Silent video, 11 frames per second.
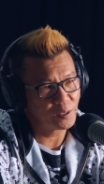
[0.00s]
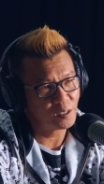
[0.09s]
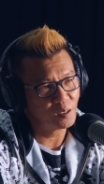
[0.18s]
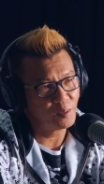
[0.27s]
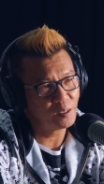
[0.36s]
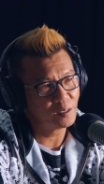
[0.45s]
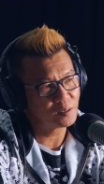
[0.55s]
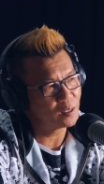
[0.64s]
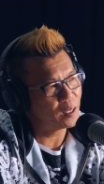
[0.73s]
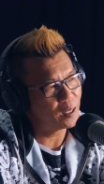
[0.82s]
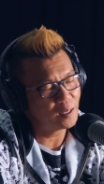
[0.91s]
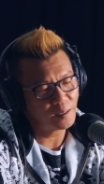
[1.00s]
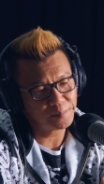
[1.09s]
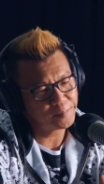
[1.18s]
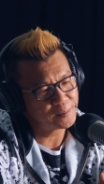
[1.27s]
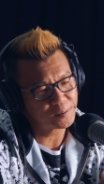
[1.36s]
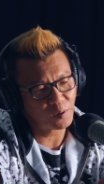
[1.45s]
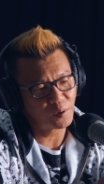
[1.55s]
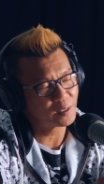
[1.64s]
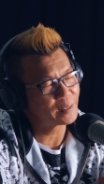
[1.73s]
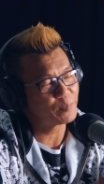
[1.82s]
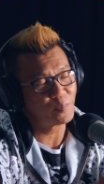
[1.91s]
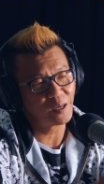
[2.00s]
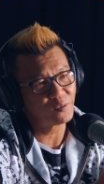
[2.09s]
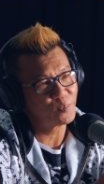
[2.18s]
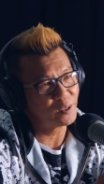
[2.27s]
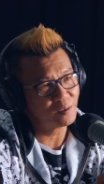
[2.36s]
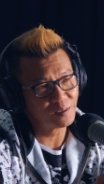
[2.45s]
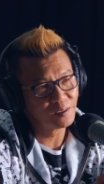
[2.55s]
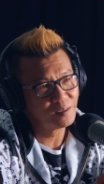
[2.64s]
You know what I mean? It's only gonna get better from here.